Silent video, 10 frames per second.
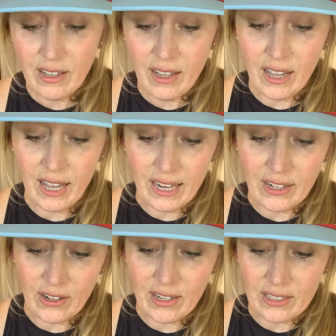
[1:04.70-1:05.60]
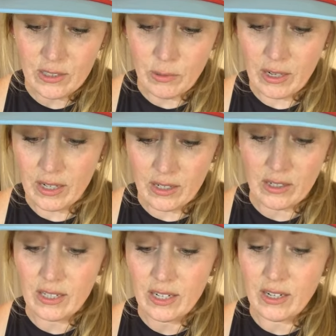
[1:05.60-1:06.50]
anger and swearing
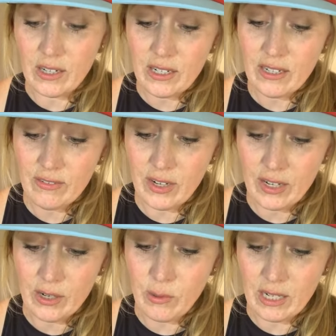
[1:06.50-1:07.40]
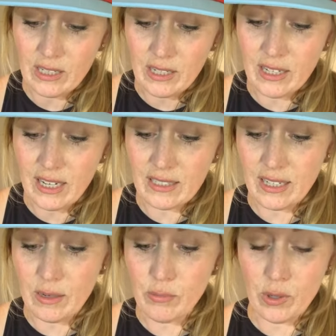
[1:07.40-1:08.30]
earlier, very quietly, as
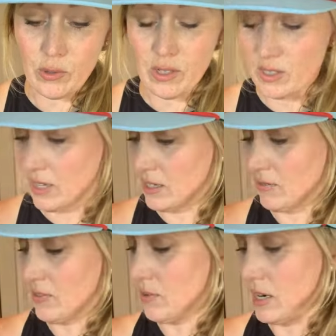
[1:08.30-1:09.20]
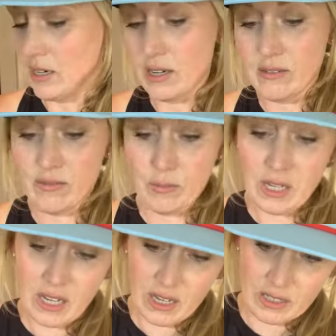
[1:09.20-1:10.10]
I broke a lot of thread off,
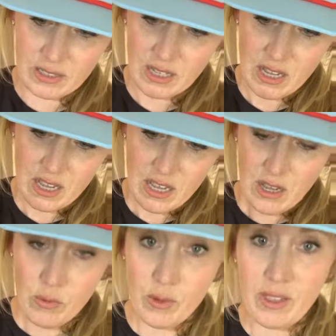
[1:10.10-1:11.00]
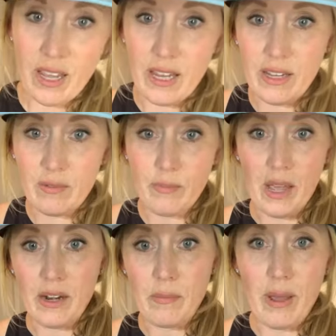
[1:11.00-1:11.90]
because when they
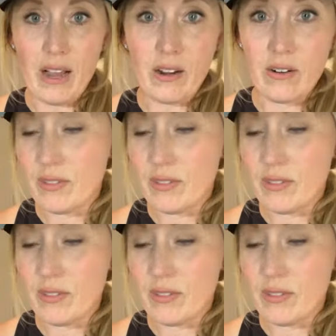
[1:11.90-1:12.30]
bend them back over